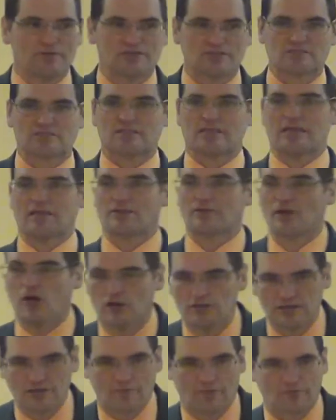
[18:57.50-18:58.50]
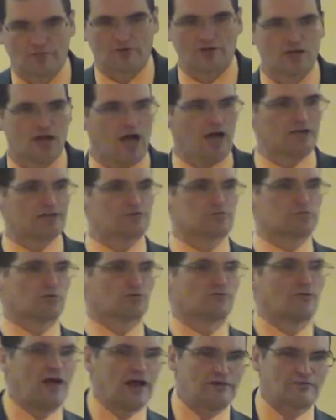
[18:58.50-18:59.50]
This thing called living for God is
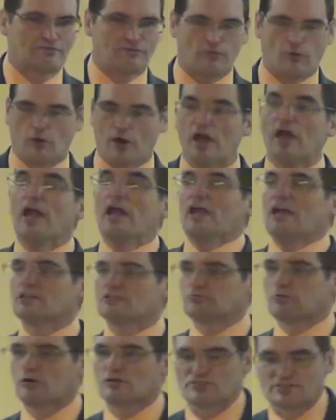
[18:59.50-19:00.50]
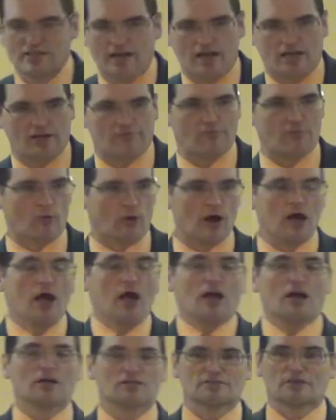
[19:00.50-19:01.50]
worth fighting for. It's worth standing for,
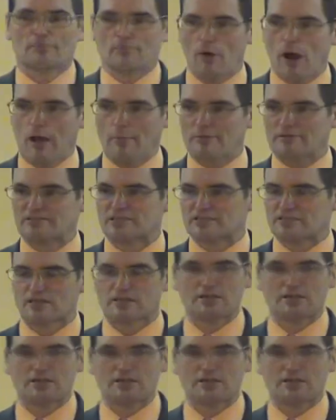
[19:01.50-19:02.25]
because the promises of